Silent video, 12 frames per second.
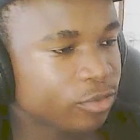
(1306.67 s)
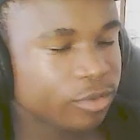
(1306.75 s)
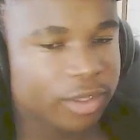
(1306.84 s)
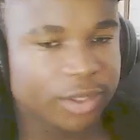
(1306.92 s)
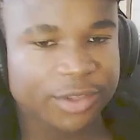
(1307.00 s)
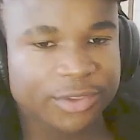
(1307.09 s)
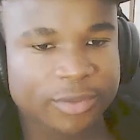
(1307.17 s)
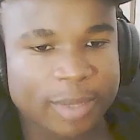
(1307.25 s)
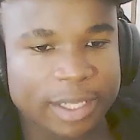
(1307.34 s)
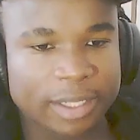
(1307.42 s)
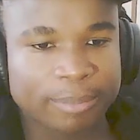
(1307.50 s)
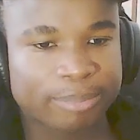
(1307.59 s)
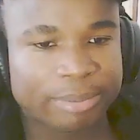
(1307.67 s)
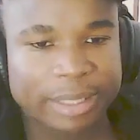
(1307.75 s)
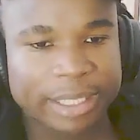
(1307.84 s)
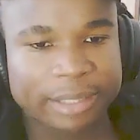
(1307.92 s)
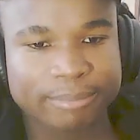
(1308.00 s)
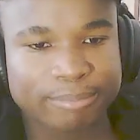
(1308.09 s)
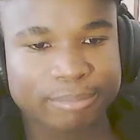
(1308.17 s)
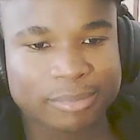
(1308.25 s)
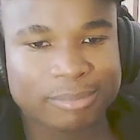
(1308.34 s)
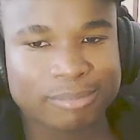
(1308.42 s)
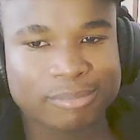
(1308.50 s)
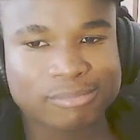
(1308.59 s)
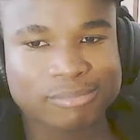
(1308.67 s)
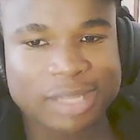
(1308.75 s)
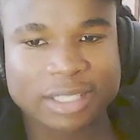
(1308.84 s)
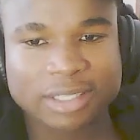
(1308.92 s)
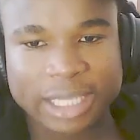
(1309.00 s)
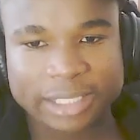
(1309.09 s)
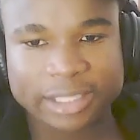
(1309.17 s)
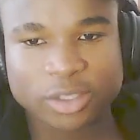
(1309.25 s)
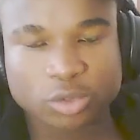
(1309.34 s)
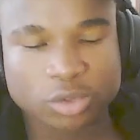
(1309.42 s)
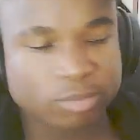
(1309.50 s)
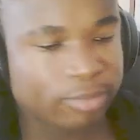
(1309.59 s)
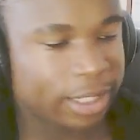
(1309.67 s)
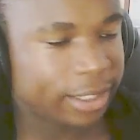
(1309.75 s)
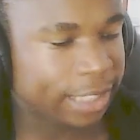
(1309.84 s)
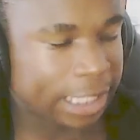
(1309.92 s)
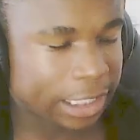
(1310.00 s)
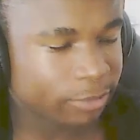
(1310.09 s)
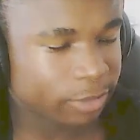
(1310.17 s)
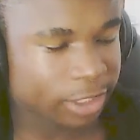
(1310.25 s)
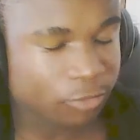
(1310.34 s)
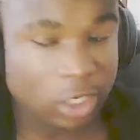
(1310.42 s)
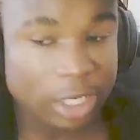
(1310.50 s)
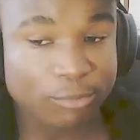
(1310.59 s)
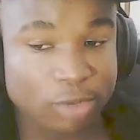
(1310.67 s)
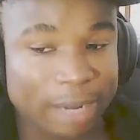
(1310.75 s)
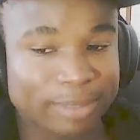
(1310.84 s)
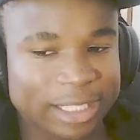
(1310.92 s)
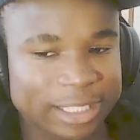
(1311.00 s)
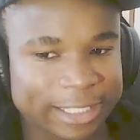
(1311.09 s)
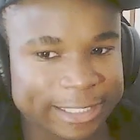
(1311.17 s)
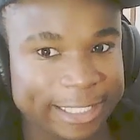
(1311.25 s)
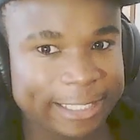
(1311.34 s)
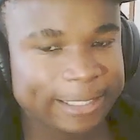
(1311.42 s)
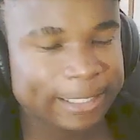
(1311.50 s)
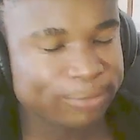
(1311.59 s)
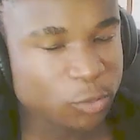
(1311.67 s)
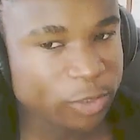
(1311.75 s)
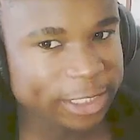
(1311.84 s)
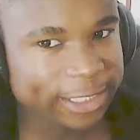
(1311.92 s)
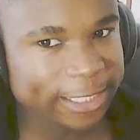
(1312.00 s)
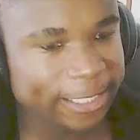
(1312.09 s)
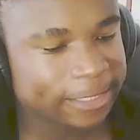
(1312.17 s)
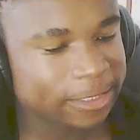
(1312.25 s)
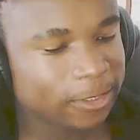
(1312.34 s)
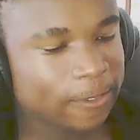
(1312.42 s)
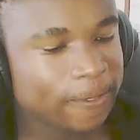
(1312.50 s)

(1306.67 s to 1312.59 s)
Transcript: It's made up play that's actually used by Canada, whatever. I'm rambling again. I'm doing it again.